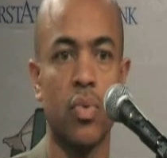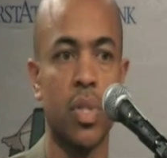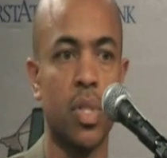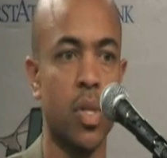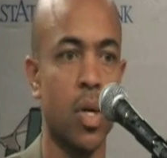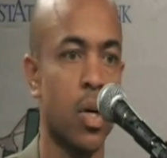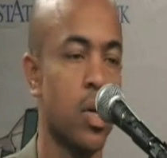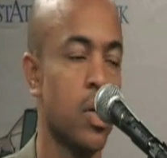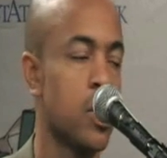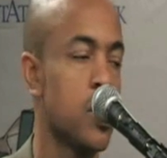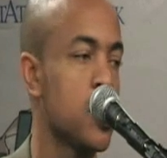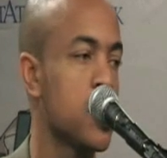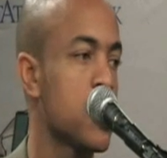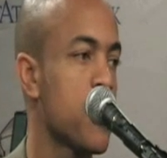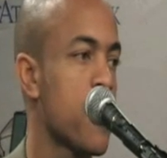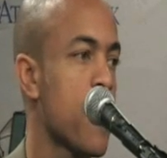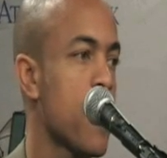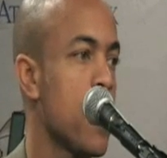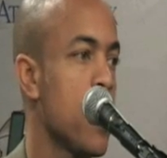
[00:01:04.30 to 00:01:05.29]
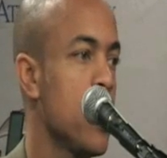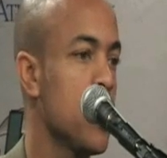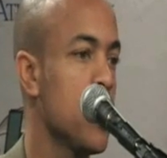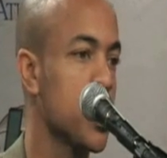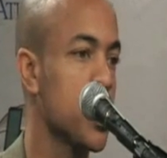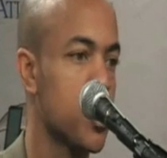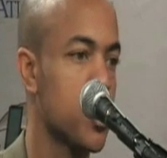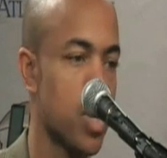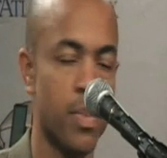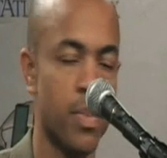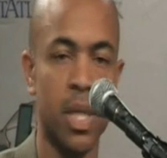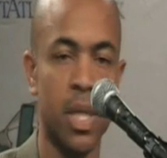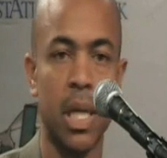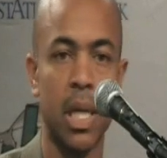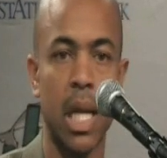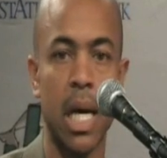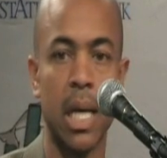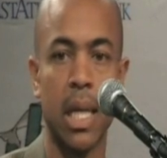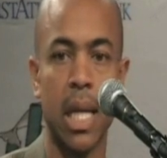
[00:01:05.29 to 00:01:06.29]
who returns, who
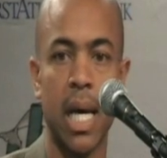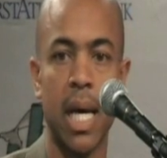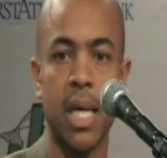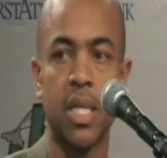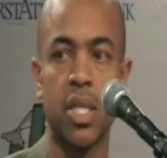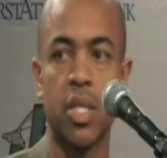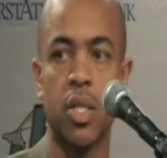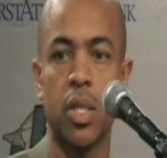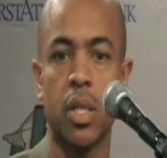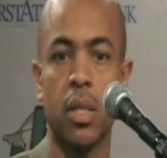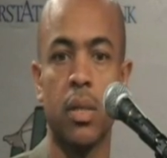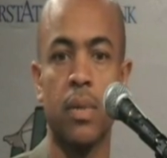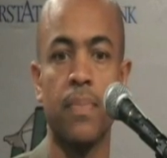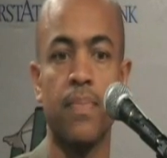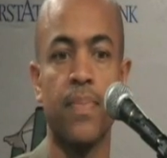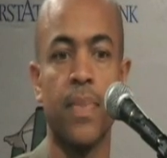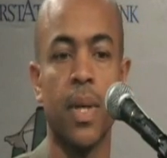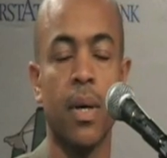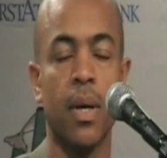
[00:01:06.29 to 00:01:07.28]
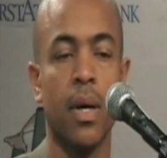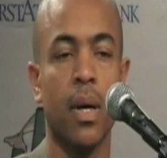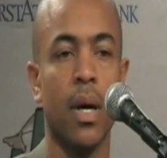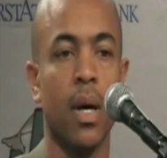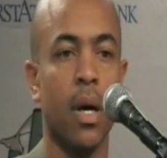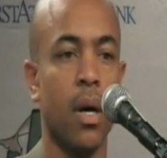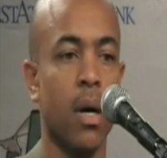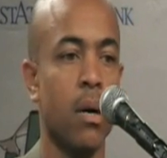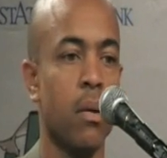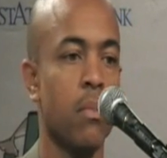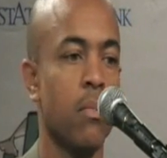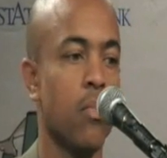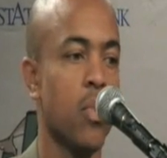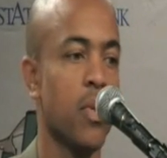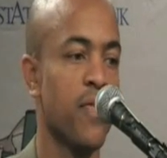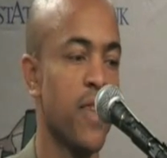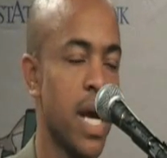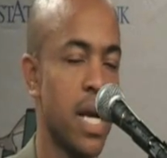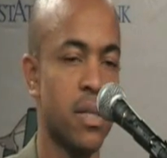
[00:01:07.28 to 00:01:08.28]
contributed a lot last year.
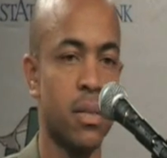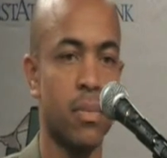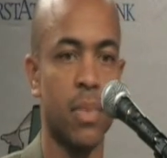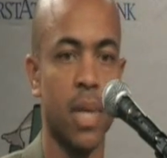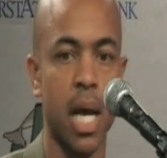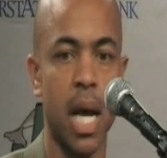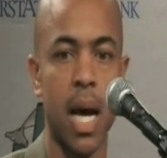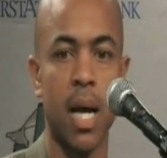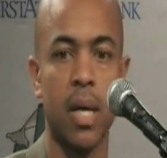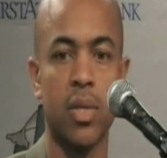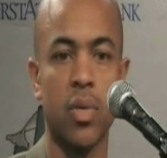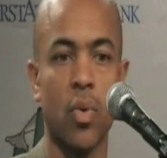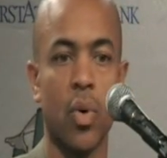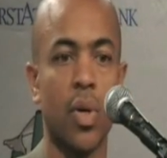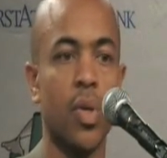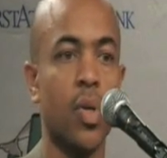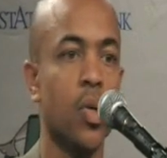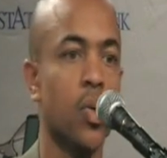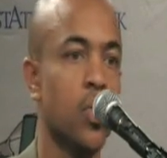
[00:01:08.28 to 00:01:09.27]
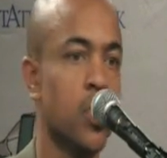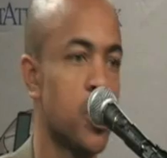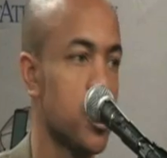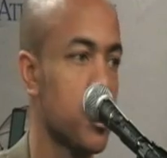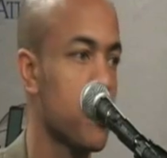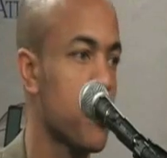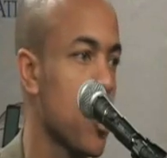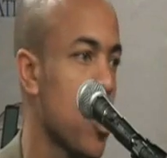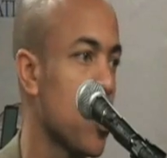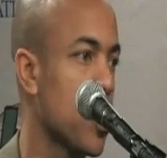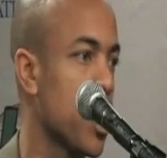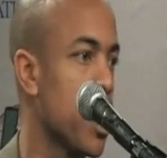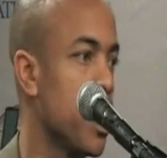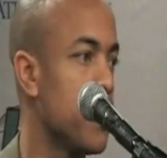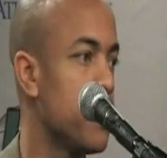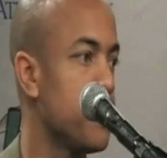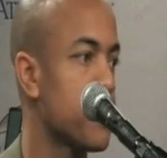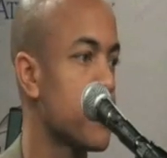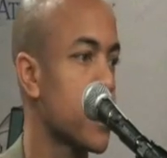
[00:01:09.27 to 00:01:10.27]
We've got some guys who are new to the
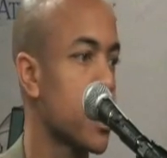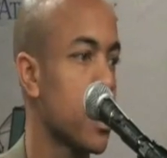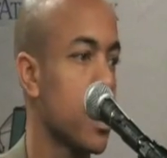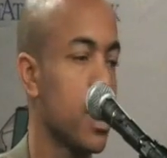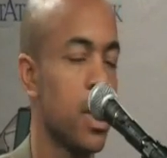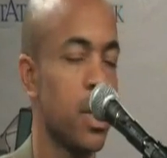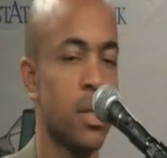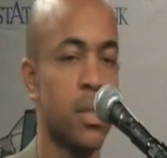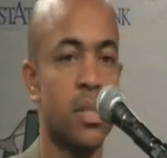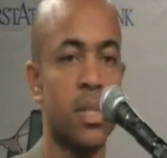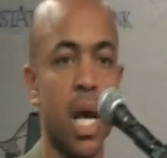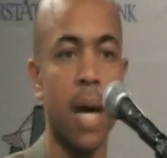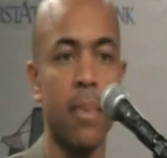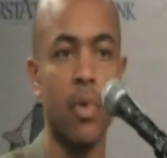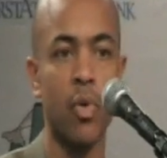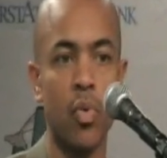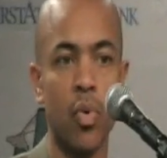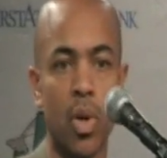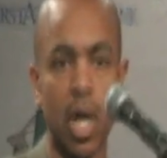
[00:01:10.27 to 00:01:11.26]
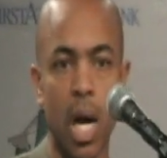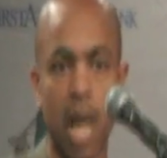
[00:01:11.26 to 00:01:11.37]
program. Simon